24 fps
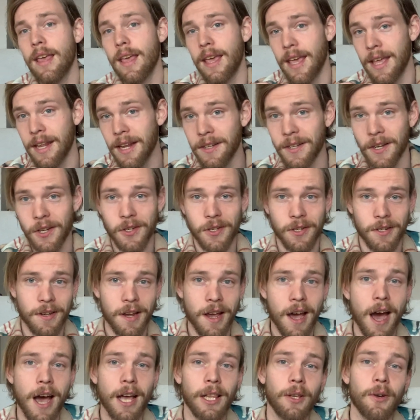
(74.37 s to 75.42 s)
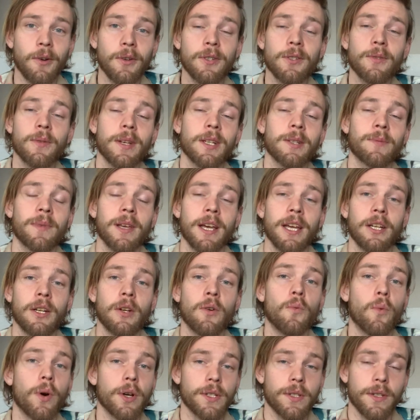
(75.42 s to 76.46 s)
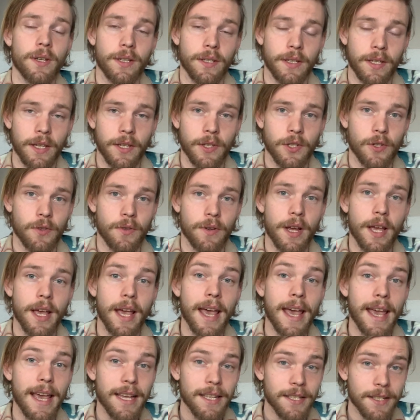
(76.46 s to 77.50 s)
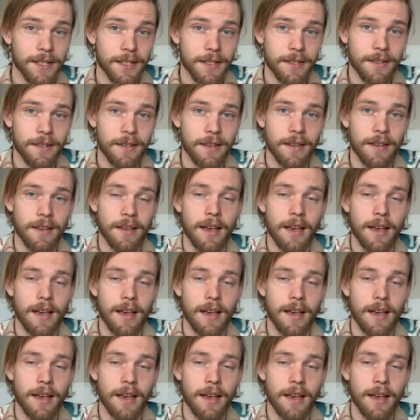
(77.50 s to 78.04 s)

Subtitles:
In addition, I'll also explain what a teacher is